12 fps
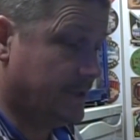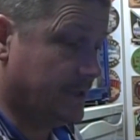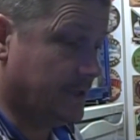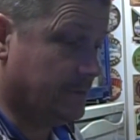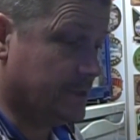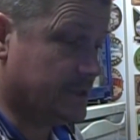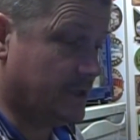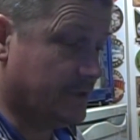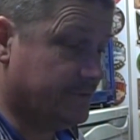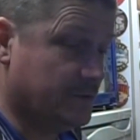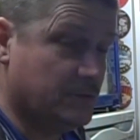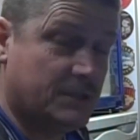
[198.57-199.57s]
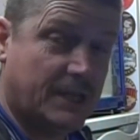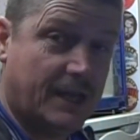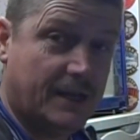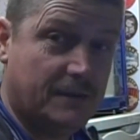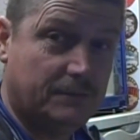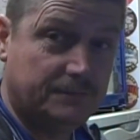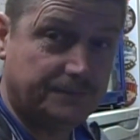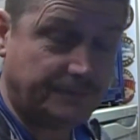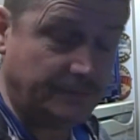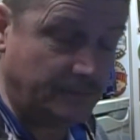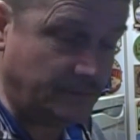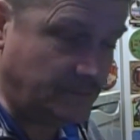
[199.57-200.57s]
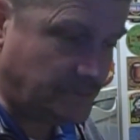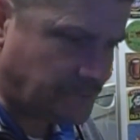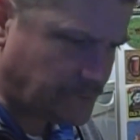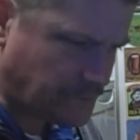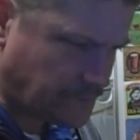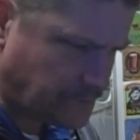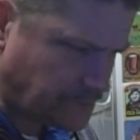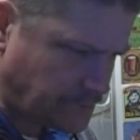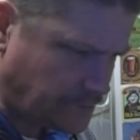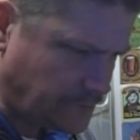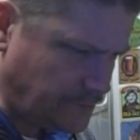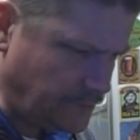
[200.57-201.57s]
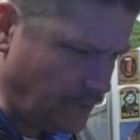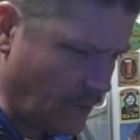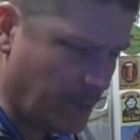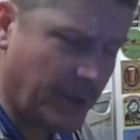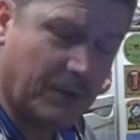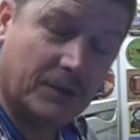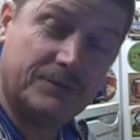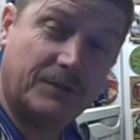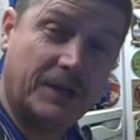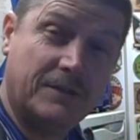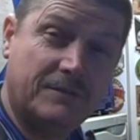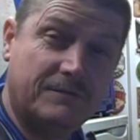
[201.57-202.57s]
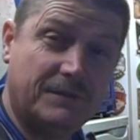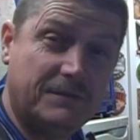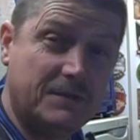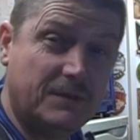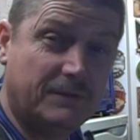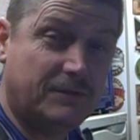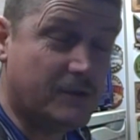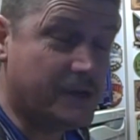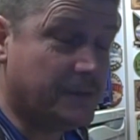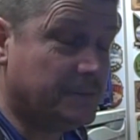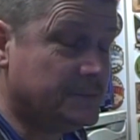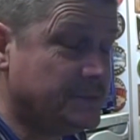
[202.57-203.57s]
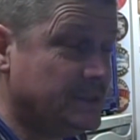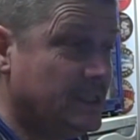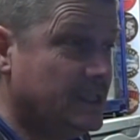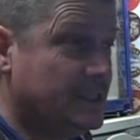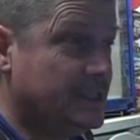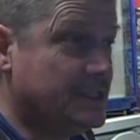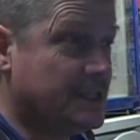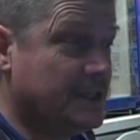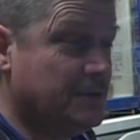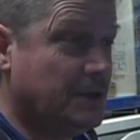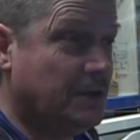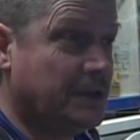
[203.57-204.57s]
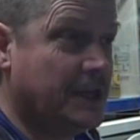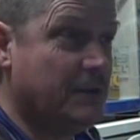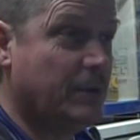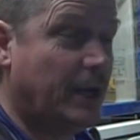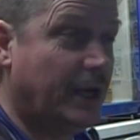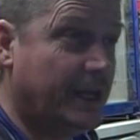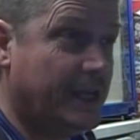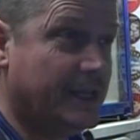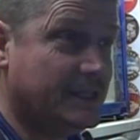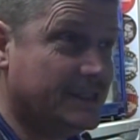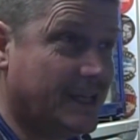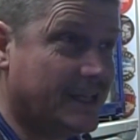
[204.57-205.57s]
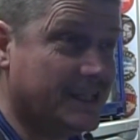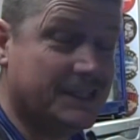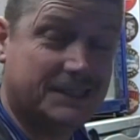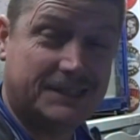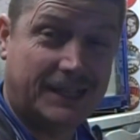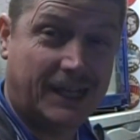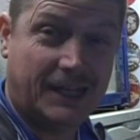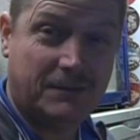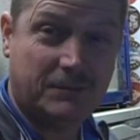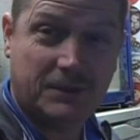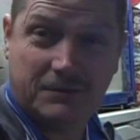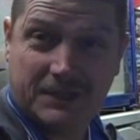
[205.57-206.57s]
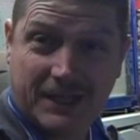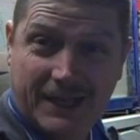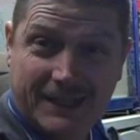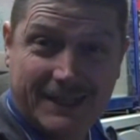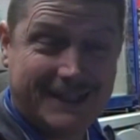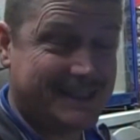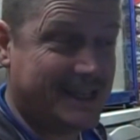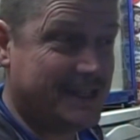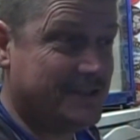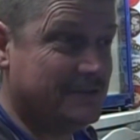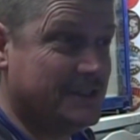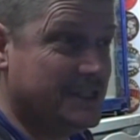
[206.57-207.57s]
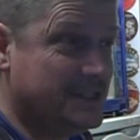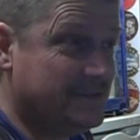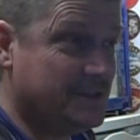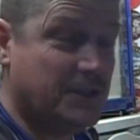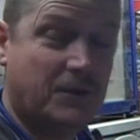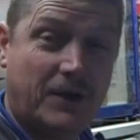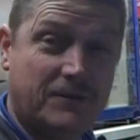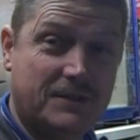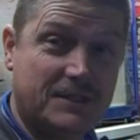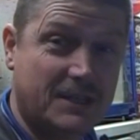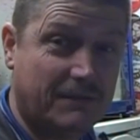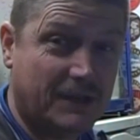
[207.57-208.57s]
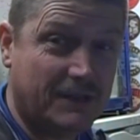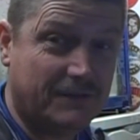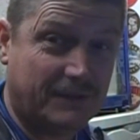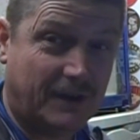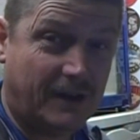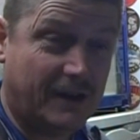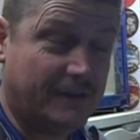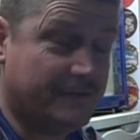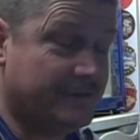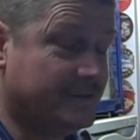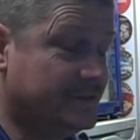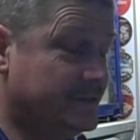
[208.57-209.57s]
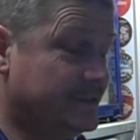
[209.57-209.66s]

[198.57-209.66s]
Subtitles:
It's like the full setup, but he wants 350 quid for it. There's another one on eBay exactly the same but without the accessories for 275.